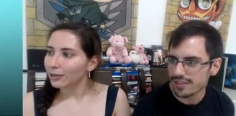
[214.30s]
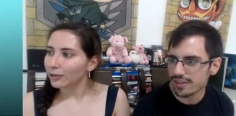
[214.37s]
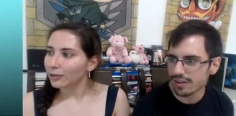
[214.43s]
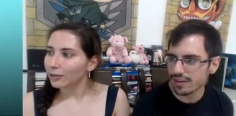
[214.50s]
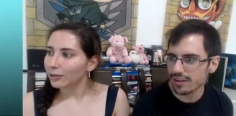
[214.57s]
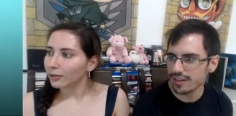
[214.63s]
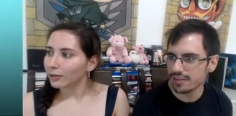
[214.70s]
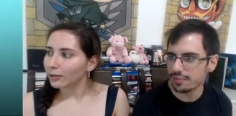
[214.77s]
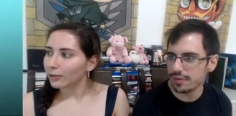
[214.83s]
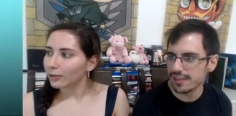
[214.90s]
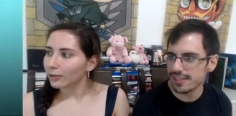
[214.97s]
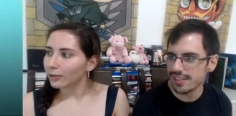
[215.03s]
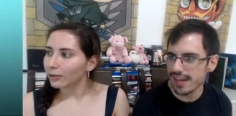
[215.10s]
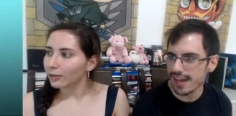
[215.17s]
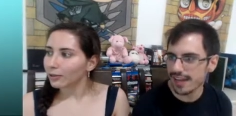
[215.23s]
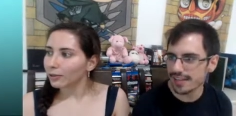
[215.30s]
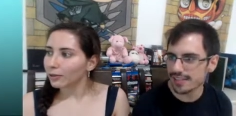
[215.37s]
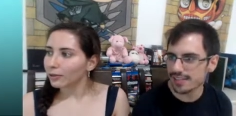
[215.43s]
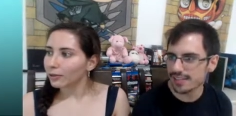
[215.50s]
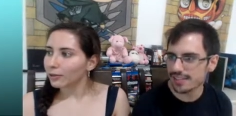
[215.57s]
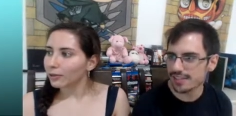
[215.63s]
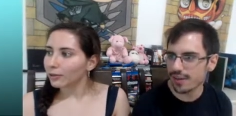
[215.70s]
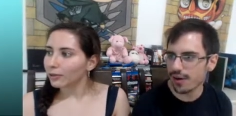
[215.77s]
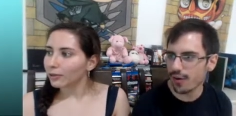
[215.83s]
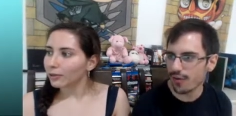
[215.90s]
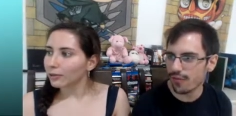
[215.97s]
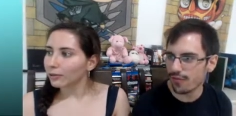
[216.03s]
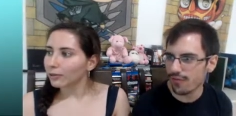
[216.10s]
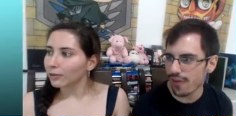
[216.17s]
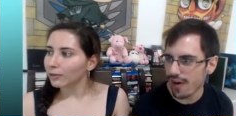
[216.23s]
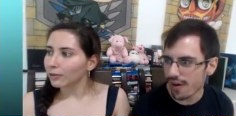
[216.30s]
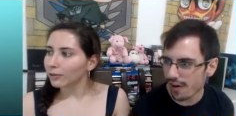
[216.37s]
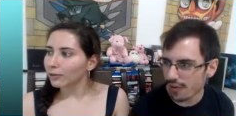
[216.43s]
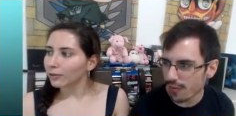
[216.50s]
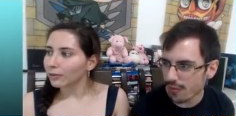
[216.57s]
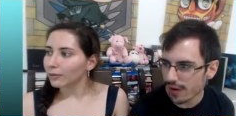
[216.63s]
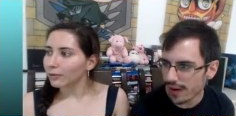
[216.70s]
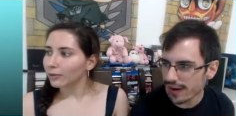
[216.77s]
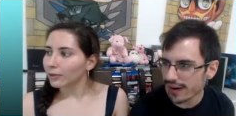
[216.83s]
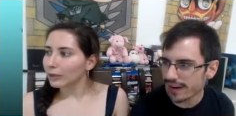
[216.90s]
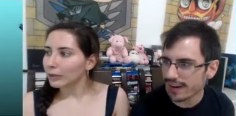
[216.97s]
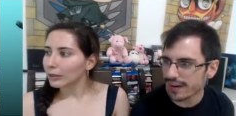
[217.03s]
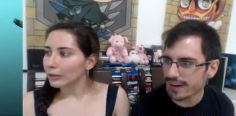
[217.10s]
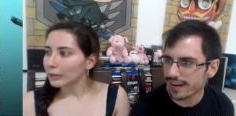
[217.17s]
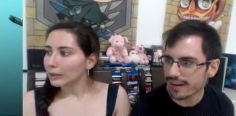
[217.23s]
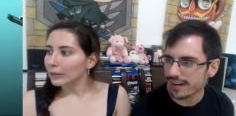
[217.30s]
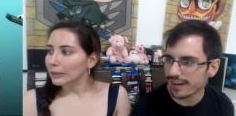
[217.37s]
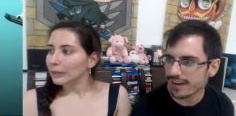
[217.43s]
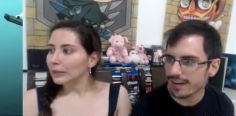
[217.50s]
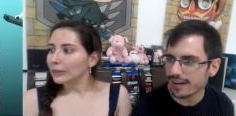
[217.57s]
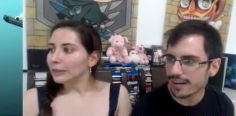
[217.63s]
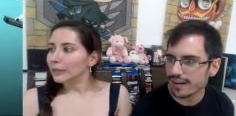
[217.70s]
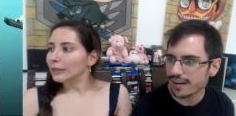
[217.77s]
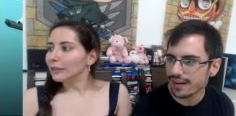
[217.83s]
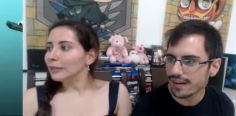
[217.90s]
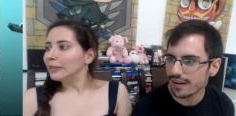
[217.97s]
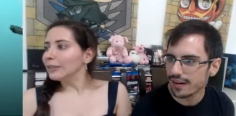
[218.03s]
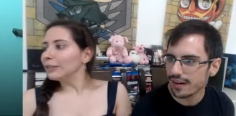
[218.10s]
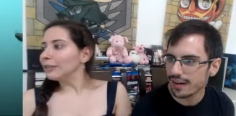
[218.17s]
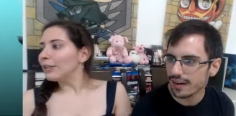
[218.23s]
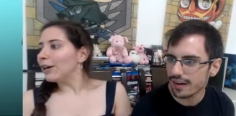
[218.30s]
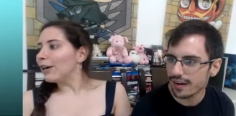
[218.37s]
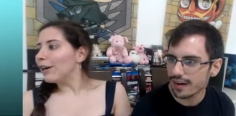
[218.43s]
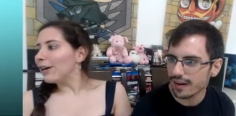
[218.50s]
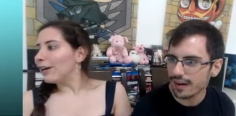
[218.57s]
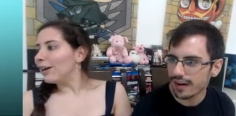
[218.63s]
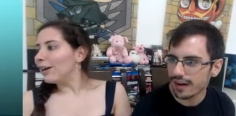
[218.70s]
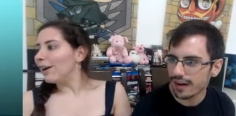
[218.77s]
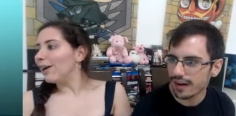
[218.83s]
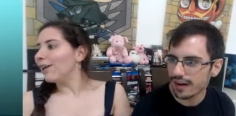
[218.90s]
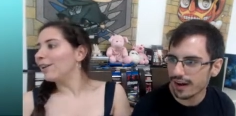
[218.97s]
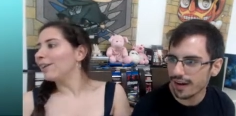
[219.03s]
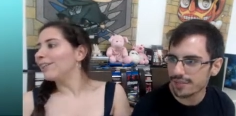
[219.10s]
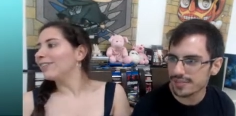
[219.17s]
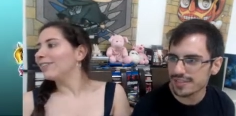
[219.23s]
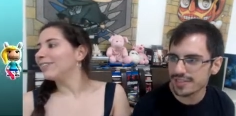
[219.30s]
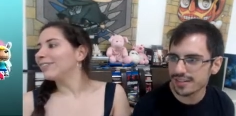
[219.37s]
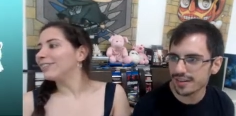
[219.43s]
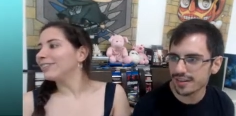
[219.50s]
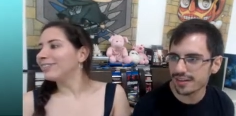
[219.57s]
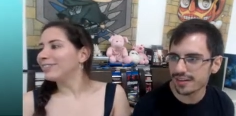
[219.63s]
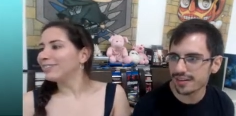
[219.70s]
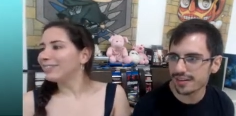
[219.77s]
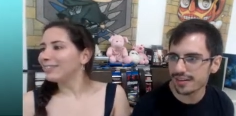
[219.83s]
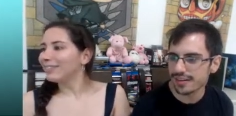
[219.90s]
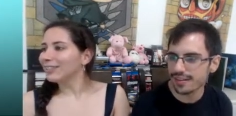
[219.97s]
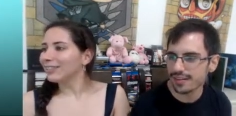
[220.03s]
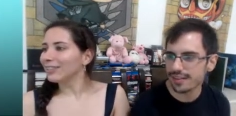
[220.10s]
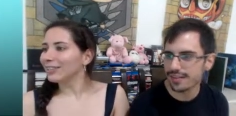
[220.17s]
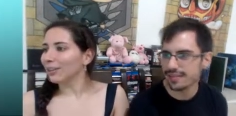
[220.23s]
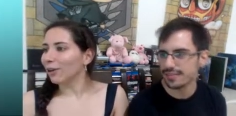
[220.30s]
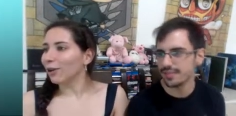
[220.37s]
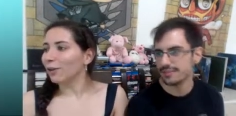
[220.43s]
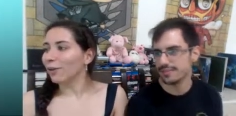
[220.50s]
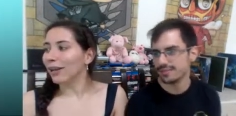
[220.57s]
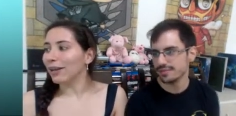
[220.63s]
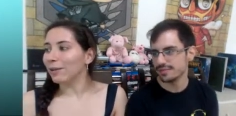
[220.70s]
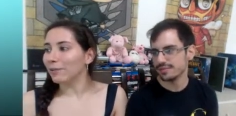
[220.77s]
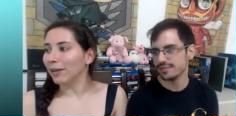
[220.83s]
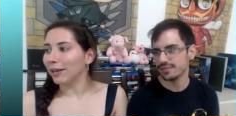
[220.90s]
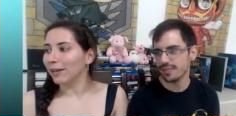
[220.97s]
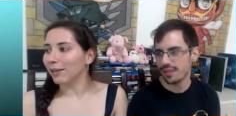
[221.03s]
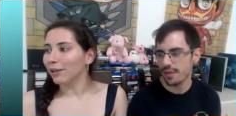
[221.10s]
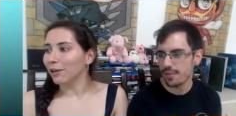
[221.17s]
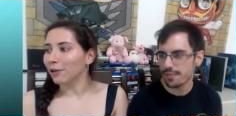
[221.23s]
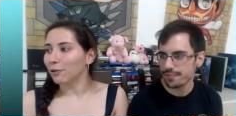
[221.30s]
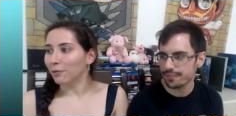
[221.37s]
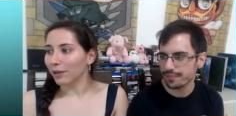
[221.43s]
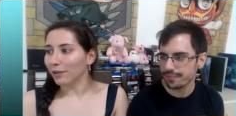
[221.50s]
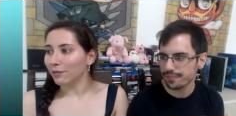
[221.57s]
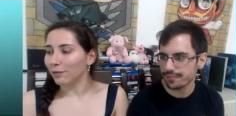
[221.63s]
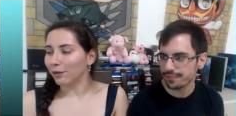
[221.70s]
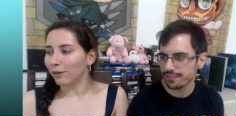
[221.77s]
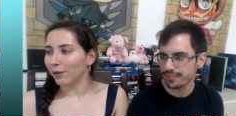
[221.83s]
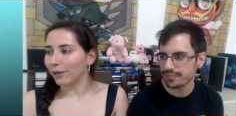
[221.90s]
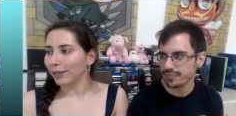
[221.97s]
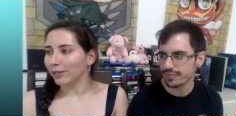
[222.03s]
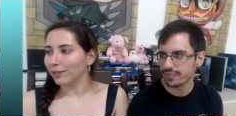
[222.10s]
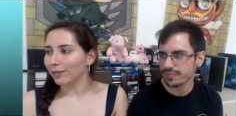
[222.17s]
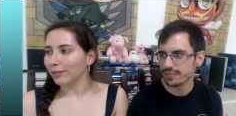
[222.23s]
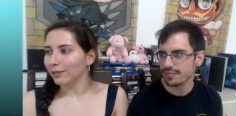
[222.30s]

Speaker 1: So close, but yeah, it's so far away.
Speaker 2: No!
Speaker 1: I'm stuck here.
Speaker 2: No, wait, wait. Wait for it.